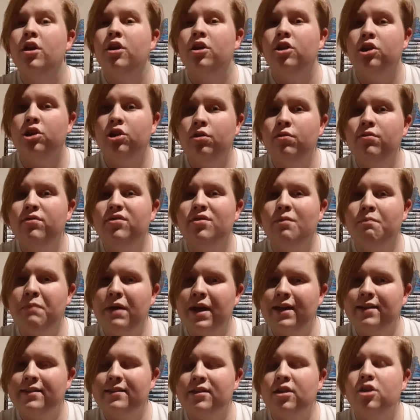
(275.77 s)
use the
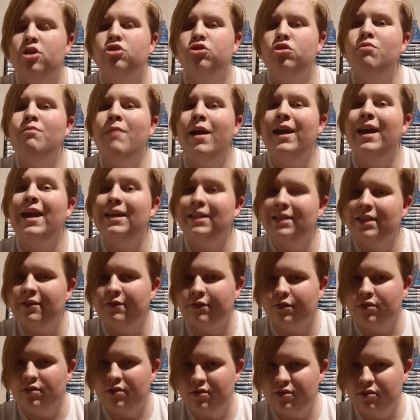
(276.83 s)
bits to make a
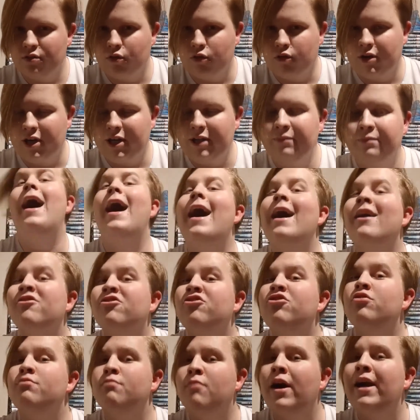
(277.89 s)
different story.
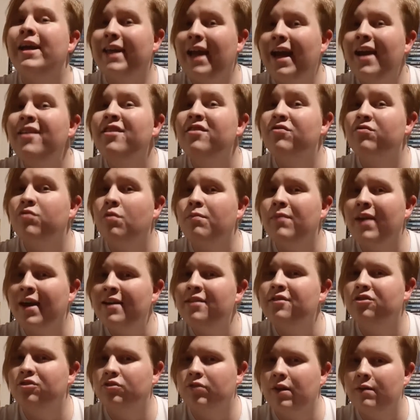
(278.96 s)
As you might guess from
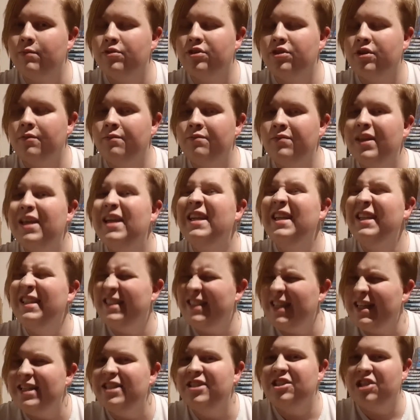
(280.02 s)
that description,
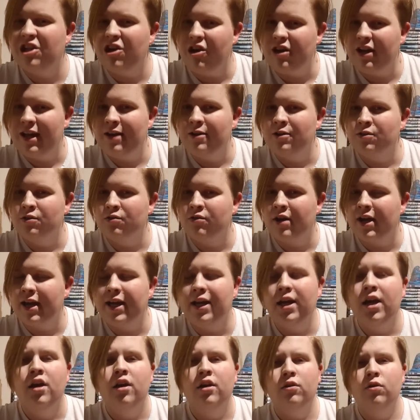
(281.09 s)
didn't turn out
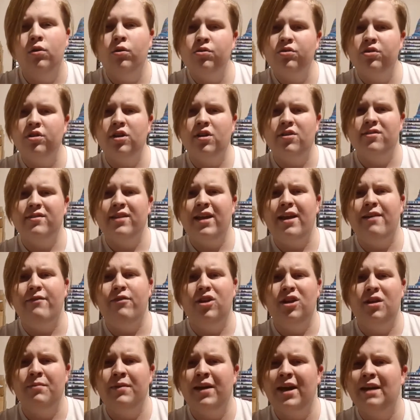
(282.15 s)
great. Also going to say, I feel
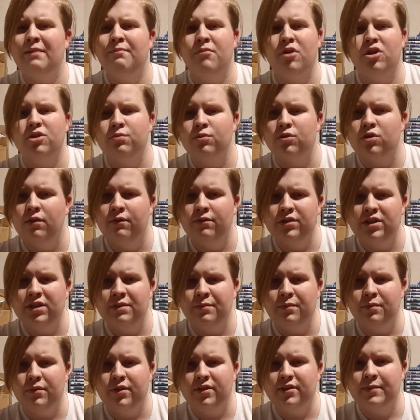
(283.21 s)
like I'm getting much more confident
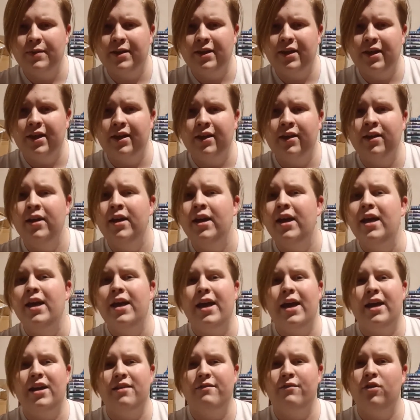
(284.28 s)
in my speaking,
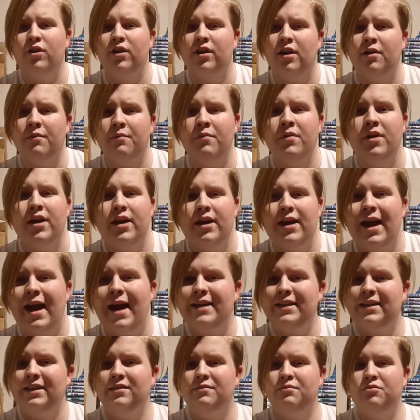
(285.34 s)
and I feel like I'm
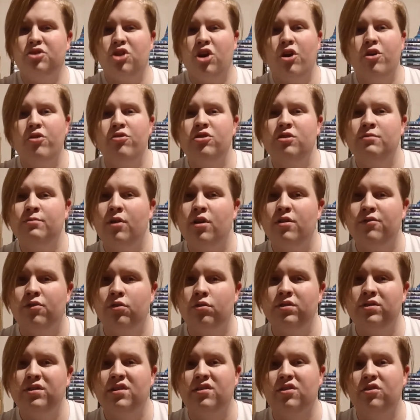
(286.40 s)
adding some tone to my
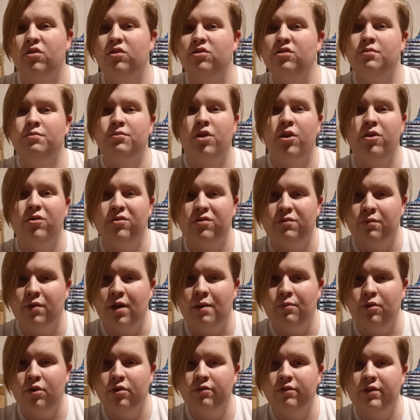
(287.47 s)
voice because I got some notes from my
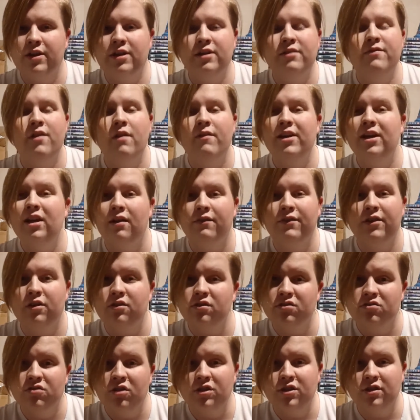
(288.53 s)
boyfriend, very loving,
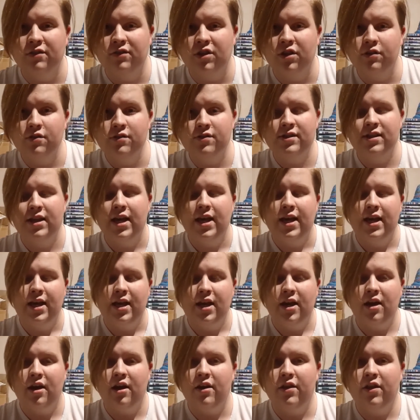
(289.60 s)
constructive notes,
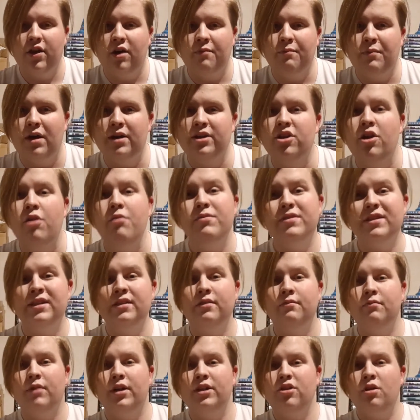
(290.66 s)
that my tone was a
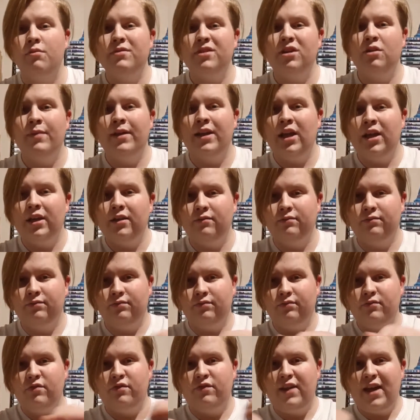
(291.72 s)
little bit like
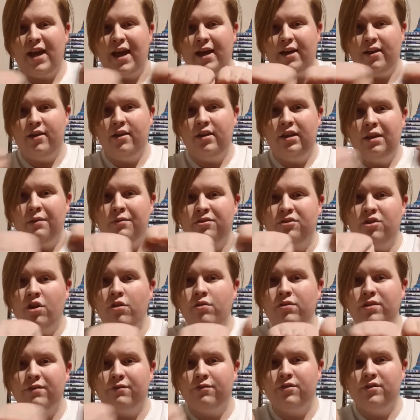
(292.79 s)
flat. There was
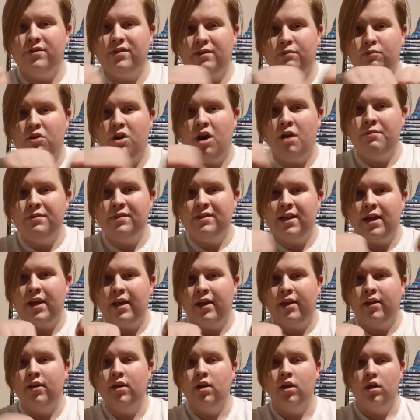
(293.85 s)
no difference in what I was
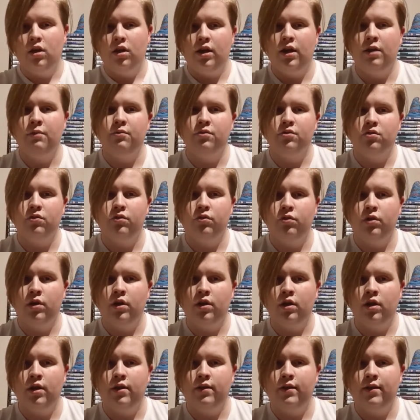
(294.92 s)
saying. It was all
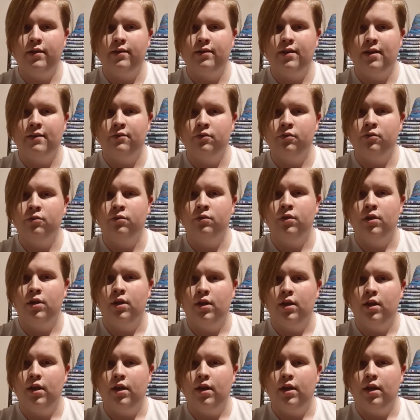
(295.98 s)
at like this level,
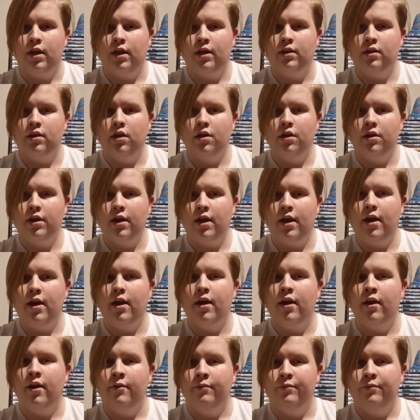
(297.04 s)
and yeah,